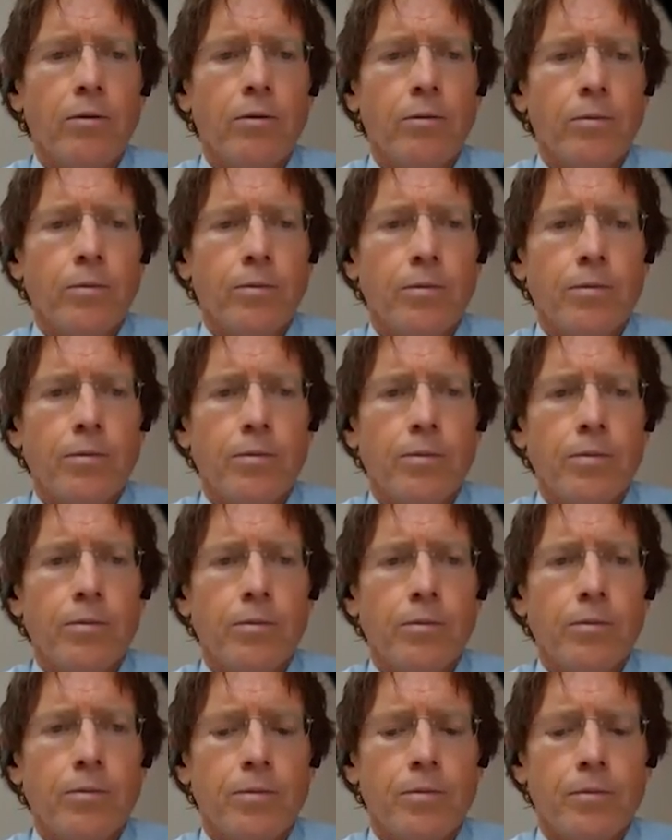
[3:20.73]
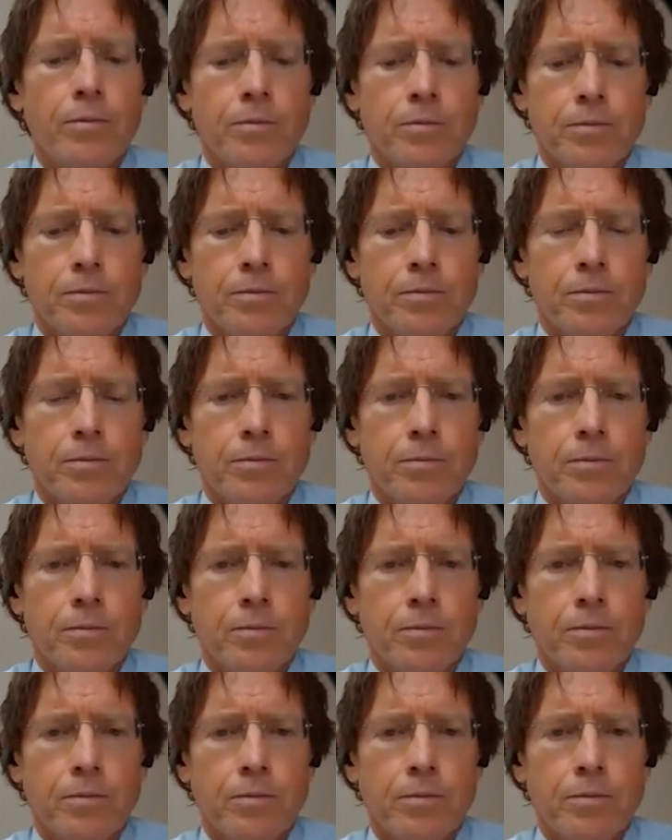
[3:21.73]

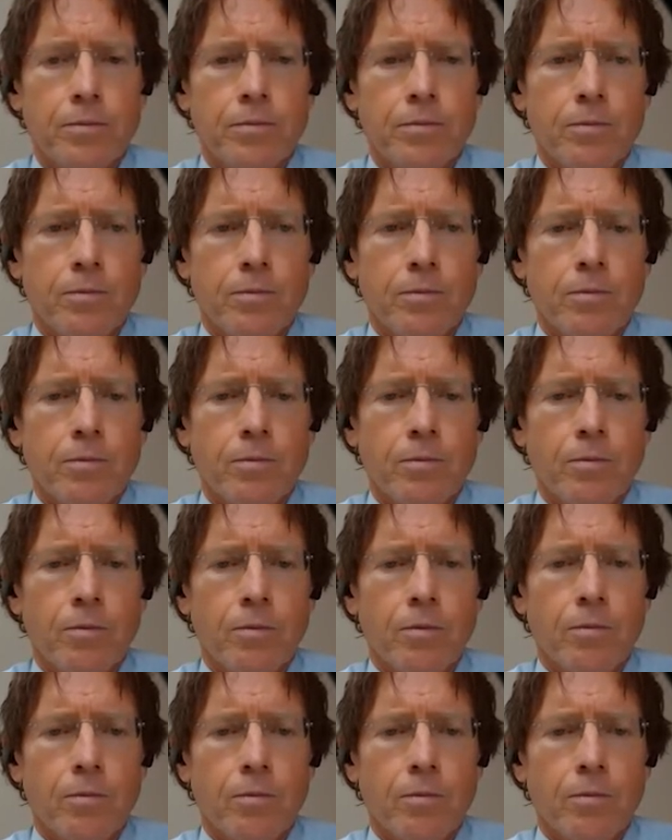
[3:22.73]
Nobody speaks.